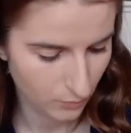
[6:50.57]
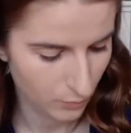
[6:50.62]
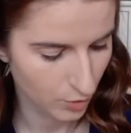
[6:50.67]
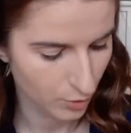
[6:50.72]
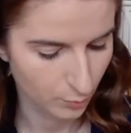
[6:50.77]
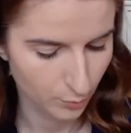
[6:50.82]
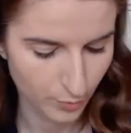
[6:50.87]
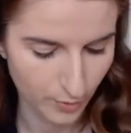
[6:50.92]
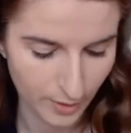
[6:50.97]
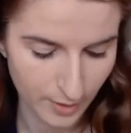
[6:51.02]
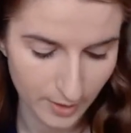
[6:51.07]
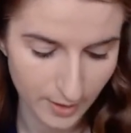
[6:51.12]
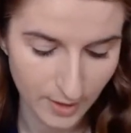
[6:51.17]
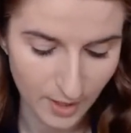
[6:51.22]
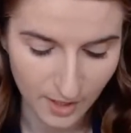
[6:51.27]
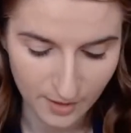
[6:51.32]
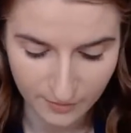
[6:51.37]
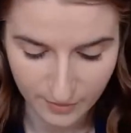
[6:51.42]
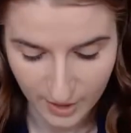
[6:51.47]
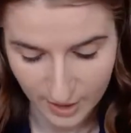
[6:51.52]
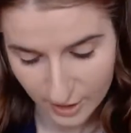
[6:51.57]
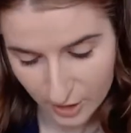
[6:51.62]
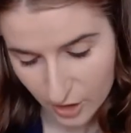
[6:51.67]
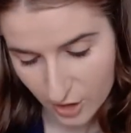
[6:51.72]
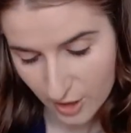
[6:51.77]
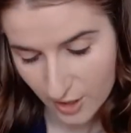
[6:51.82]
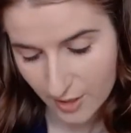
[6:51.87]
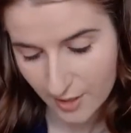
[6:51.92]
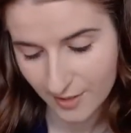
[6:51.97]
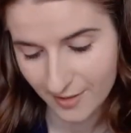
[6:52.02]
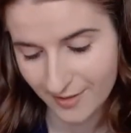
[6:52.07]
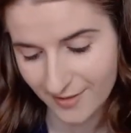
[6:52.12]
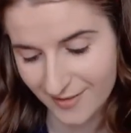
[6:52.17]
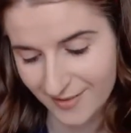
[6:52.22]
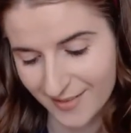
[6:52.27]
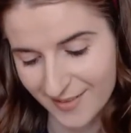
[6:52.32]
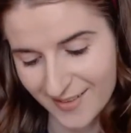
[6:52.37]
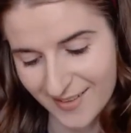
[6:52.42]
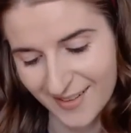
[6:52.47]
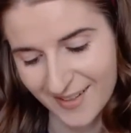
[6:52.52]
jump right in. I've
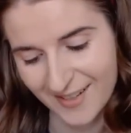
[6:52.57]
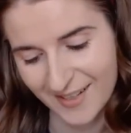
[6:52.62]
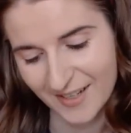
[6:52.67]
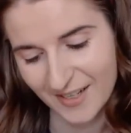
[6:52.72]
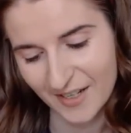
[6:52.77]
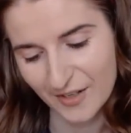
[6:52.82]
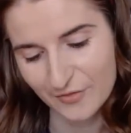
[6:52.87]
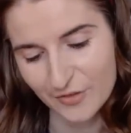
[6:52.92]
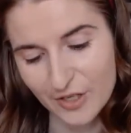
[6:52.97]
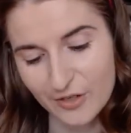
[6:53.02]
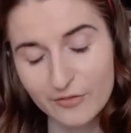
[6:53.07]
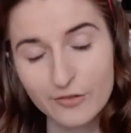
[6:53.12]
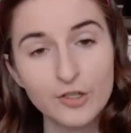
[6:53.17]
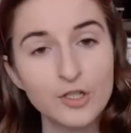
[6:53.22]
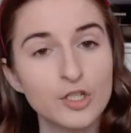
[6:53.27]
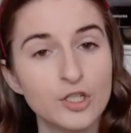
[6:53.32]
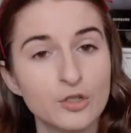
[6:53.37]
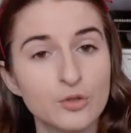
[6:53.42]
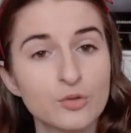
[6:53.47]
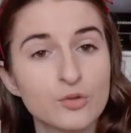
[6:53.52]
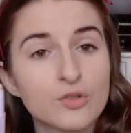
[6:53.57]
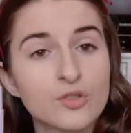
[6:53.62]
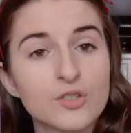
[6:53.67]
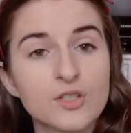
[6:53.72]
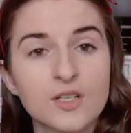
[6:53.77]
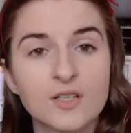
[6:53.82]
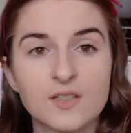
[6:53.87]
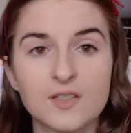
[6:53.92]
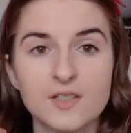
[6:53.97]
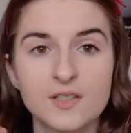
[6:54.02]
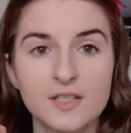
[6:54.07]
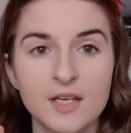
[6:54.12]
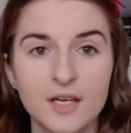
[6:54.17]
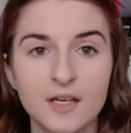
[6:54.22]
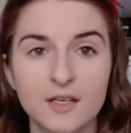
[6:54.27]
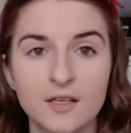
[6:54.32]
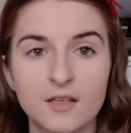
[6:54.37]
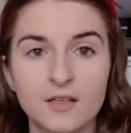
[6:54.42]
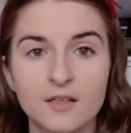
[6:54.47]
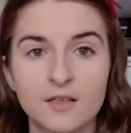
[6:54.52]
never used a
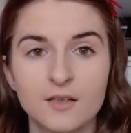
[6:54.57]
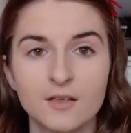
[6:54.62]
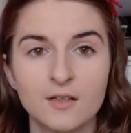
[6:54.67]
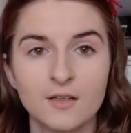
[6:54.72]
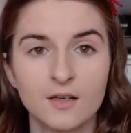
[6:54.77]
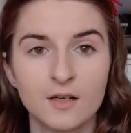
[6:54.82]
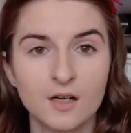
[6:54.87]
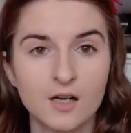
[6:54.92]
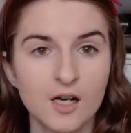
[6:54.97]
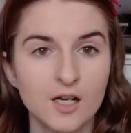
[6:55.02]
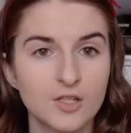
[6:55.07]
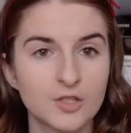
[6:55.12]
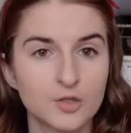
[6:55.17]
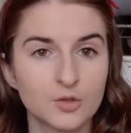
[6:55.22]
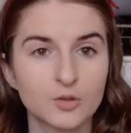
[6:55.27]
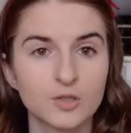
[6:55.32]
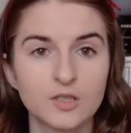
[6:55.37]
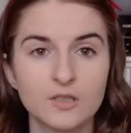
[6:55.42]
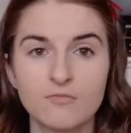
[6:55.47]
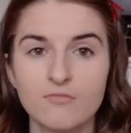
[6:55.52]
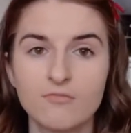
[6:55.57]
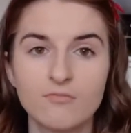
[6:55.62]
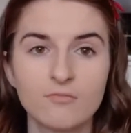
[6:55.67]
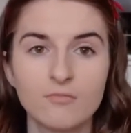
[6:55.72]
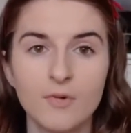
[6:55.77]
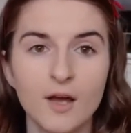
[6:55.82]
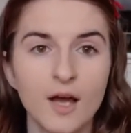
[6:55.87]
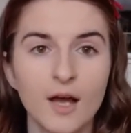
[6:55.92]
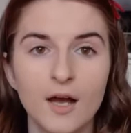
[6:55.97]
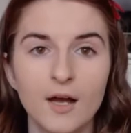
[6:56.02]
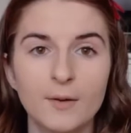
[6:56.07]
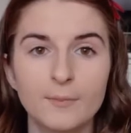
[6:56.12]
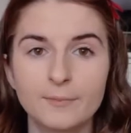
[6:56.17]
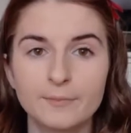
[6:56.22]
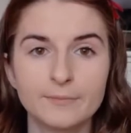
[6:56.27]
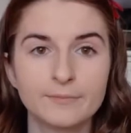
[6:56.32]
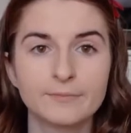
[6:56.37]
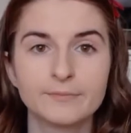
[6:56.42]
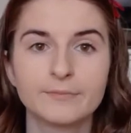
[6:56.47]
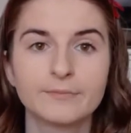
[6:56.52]
stick contour
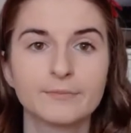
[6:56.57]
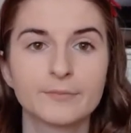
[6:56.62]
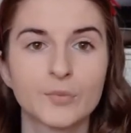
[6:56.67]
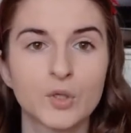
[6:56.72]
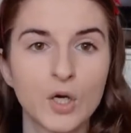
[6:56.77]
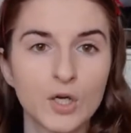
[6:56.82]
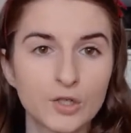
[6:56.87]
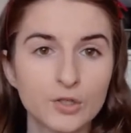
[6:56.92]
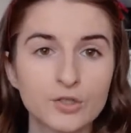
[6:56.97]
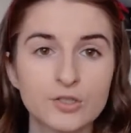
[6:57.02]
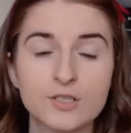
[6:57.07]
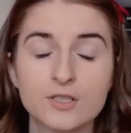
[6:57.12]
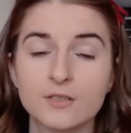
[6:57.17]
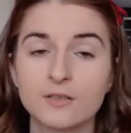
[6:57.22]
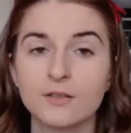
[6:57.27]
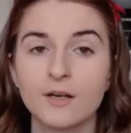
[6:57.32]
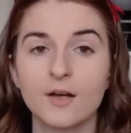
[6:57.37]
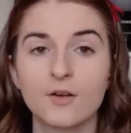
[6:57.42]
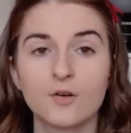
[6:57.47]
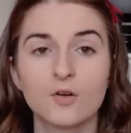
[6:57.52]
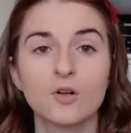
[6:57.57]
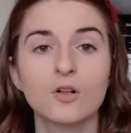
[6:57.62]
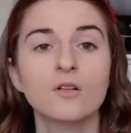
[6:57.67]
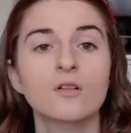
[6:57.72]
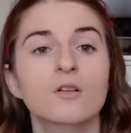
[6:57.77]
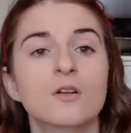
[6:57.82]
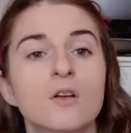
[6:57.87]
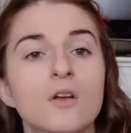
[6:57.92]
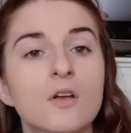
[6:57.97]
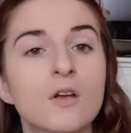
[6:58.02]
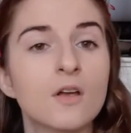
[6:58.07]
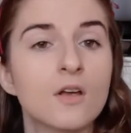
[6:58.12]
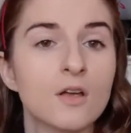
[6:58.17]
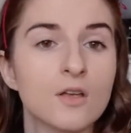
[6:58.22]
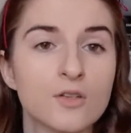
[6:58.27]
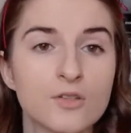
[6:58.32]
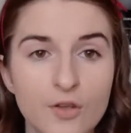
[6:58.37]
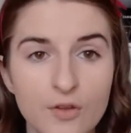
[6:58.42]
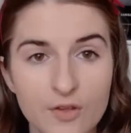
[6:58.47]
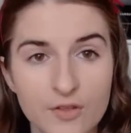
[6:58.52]
product at all.
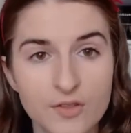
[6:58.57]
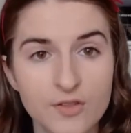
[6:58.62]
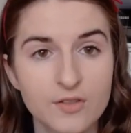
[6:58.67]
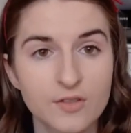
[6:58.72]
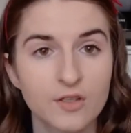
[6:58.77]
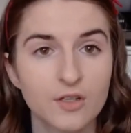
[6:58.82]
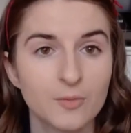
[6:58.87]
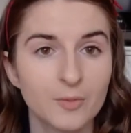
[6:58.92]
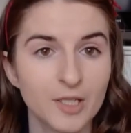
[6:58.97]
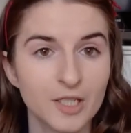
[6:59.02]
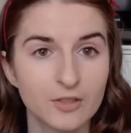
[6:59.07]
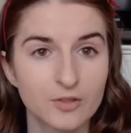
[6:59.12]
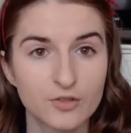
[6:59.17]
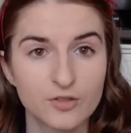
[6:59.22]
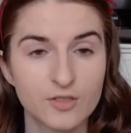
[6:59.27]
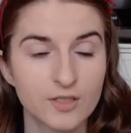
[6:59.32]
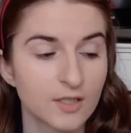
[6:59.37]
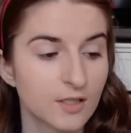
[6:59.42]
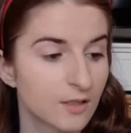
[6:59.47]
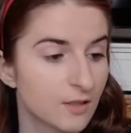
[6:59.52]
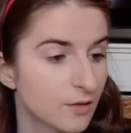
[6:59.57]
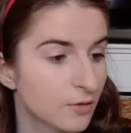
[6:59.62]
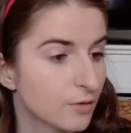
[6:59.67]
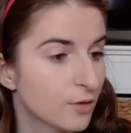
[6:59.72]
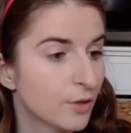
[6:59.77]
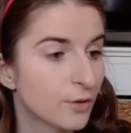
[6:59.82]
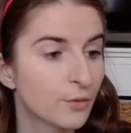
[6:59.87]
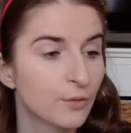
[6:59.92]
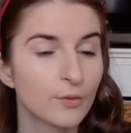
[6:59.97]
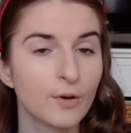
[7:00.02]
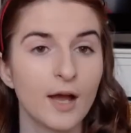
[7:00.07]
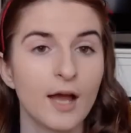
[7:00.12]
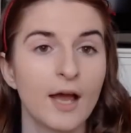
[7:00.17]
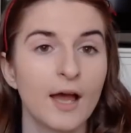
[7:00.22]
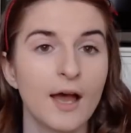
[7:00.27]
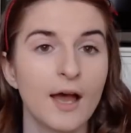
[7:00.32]
So this is gonna be interesting. I don't know